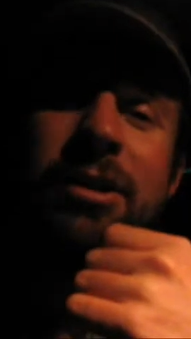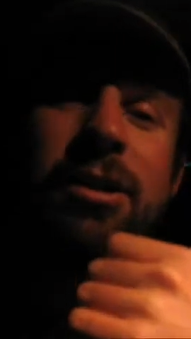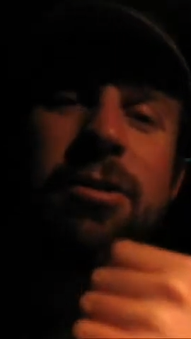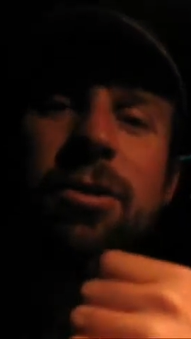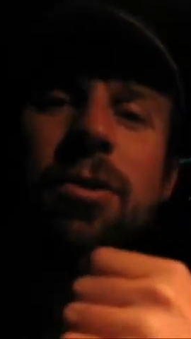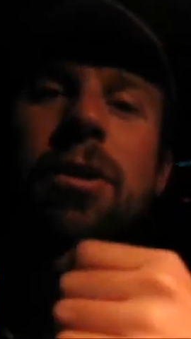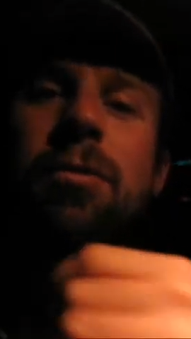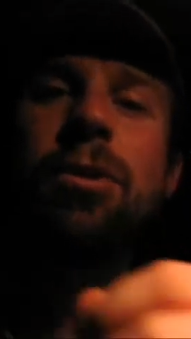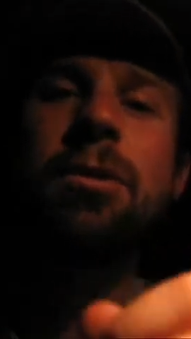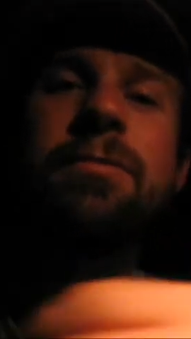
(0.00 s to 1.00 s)
It was
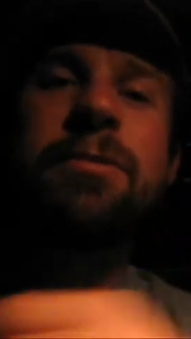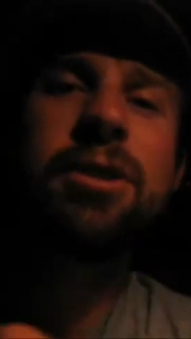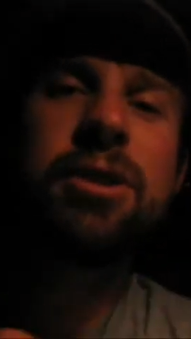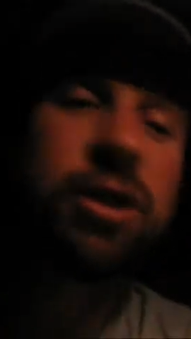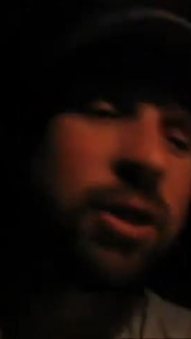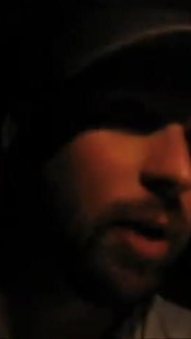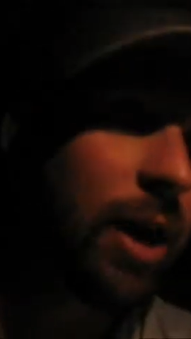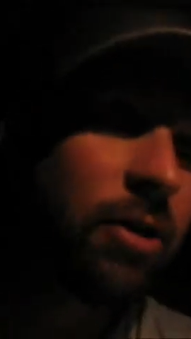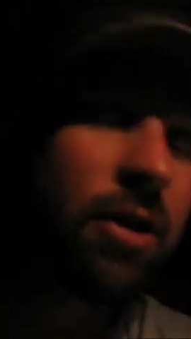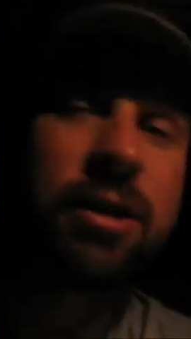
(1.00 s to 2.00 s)
horrible. This is just right
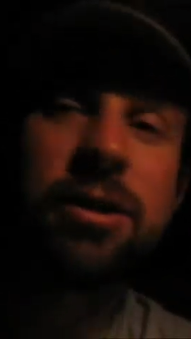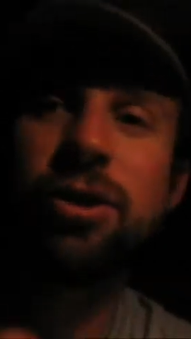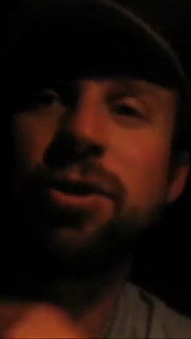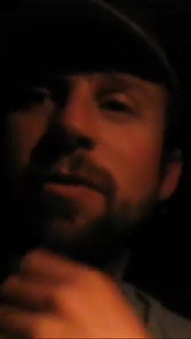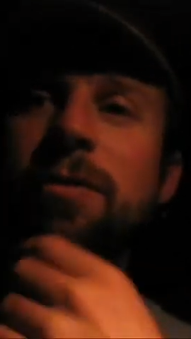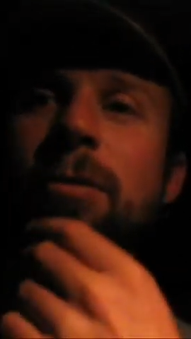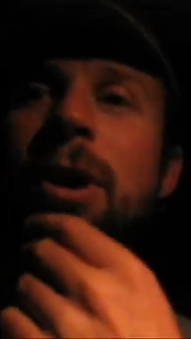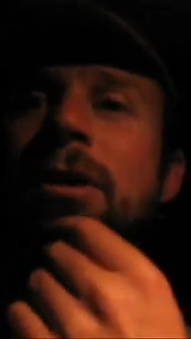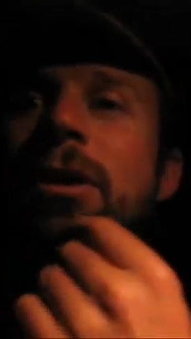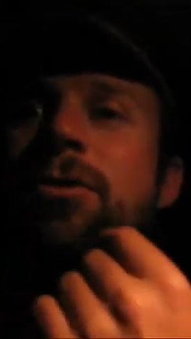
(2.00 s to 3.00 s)
across the street from
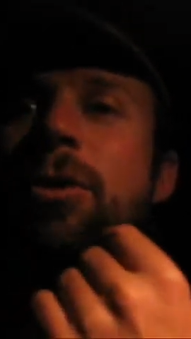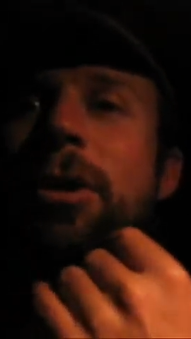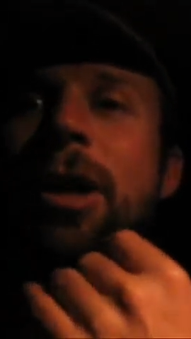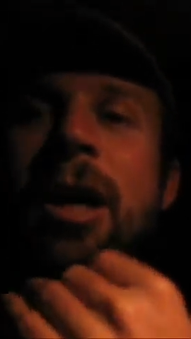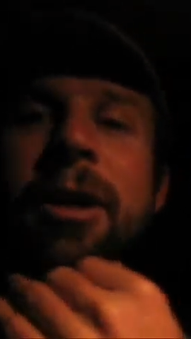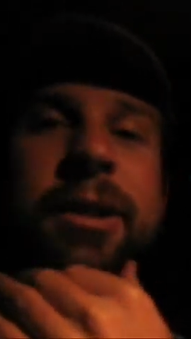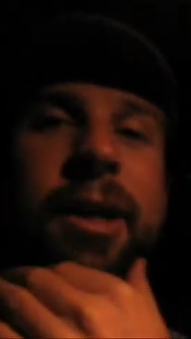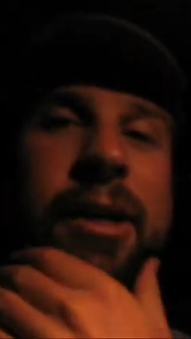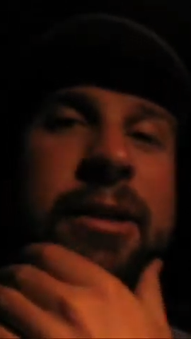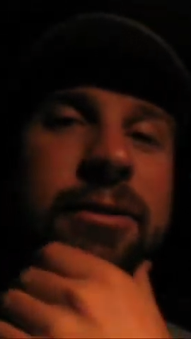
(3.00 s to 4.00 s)
Martha's, where we got
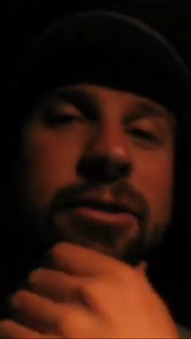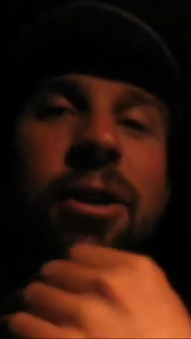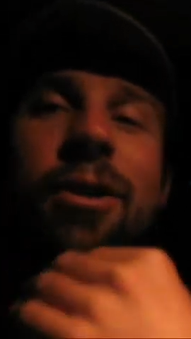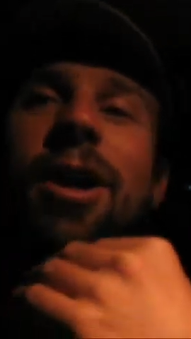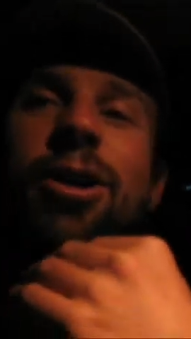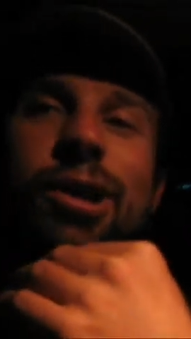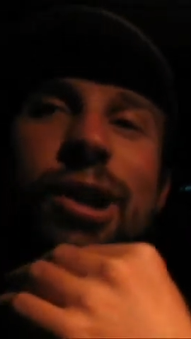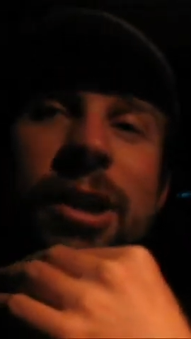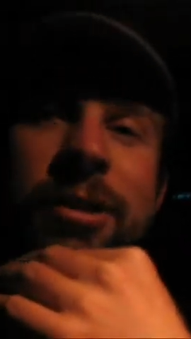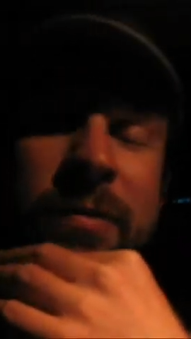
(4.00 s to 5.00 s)
our laundry done.